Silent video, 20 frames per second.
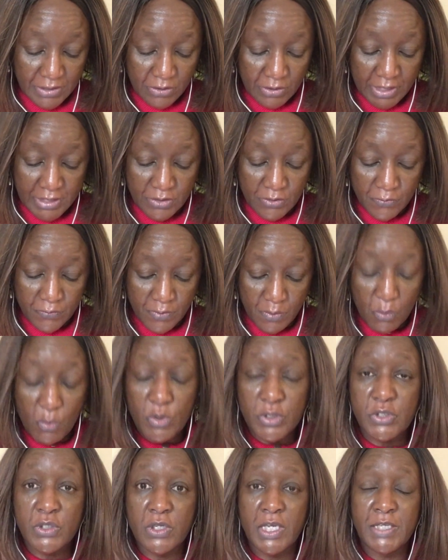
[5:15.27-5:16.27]
Okay, so from
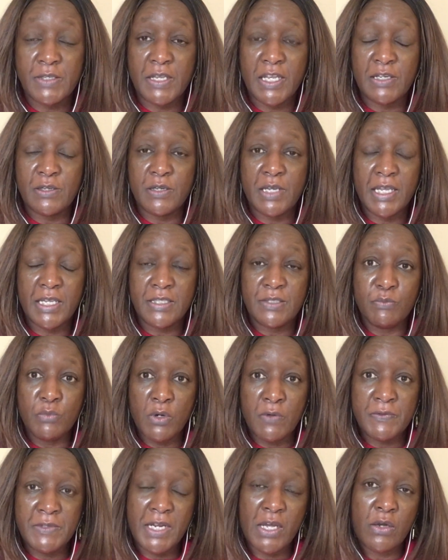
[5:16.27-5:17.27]
it
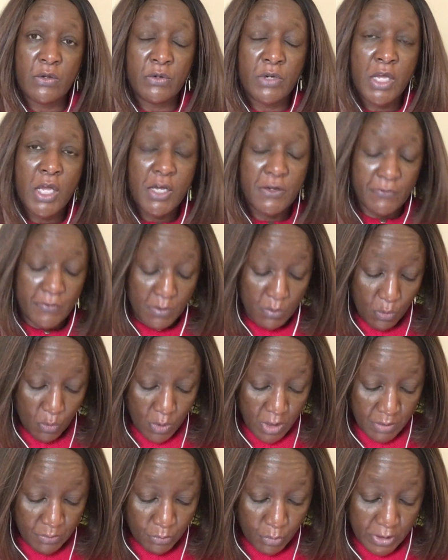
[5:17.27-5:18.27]
moved down from
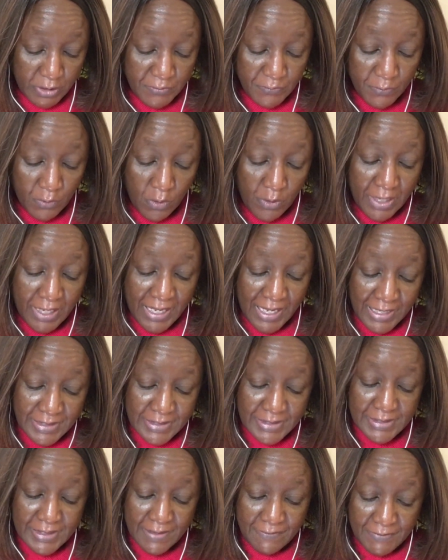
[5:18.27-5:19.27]

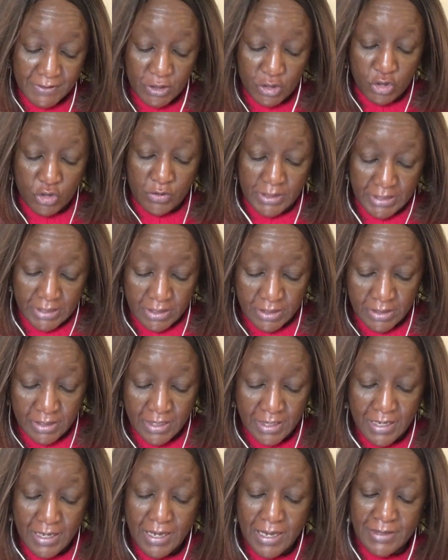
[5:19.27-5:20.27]
1.487 trillion
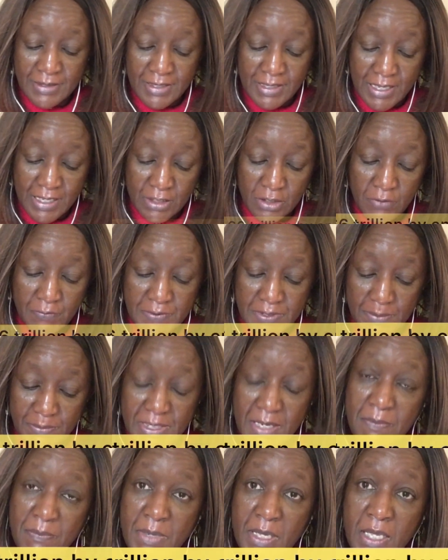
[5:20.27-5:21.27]
at the end of
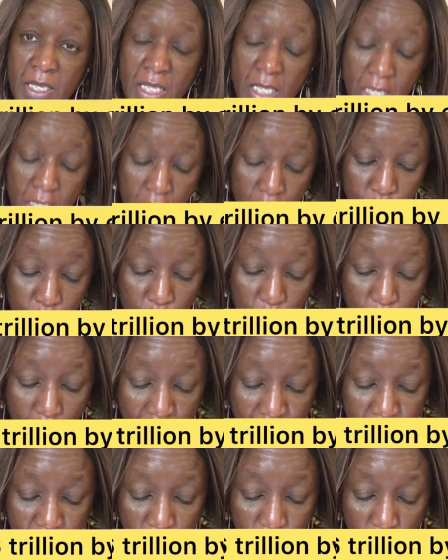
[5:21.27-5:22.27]
September to
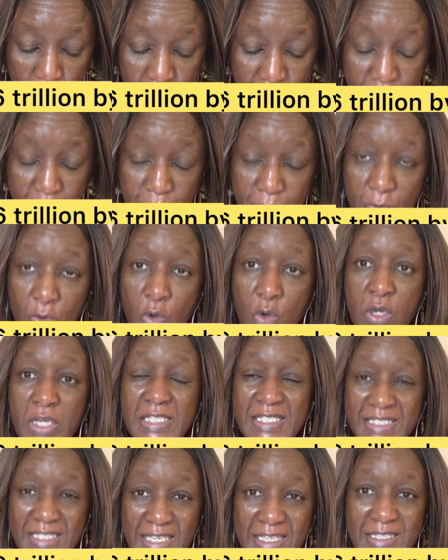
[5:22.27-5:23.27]

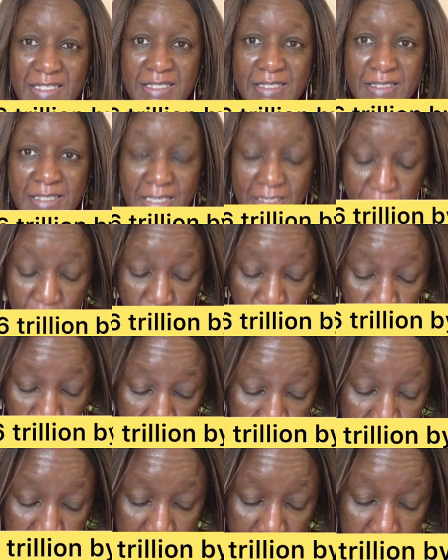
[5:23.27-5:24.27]
1.466
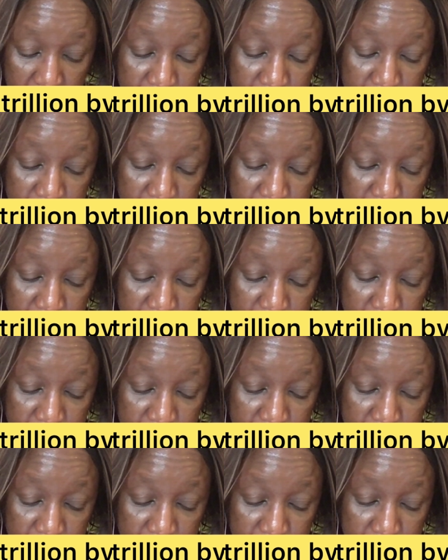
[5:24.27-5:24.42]
trillion.